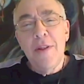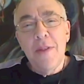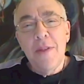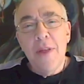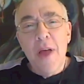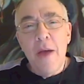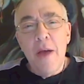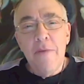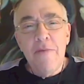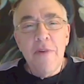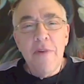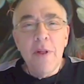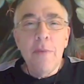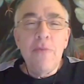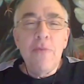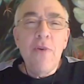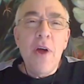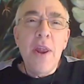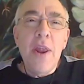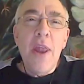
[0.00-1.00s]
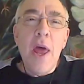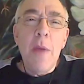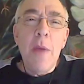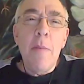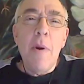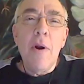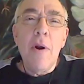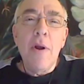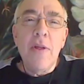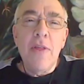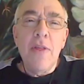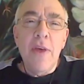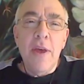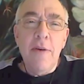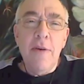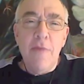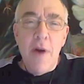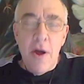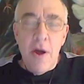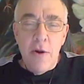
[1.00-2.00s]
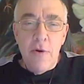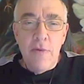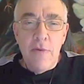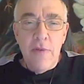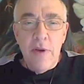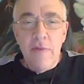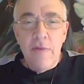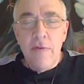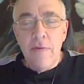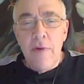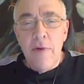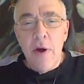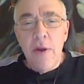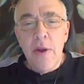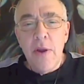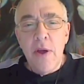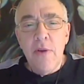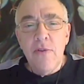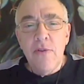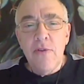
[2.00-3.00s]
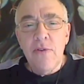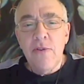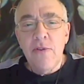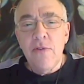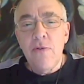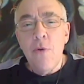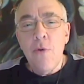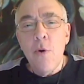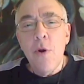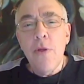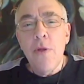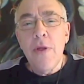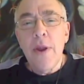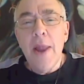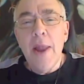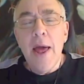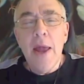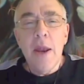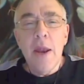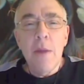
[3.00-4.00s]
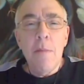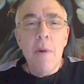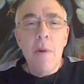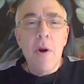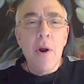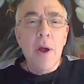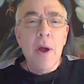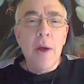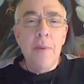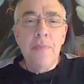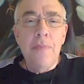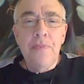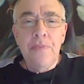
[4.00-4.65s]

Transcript: I'm Philip John Neimark, the founder of IFA Foundations of North and Latin America.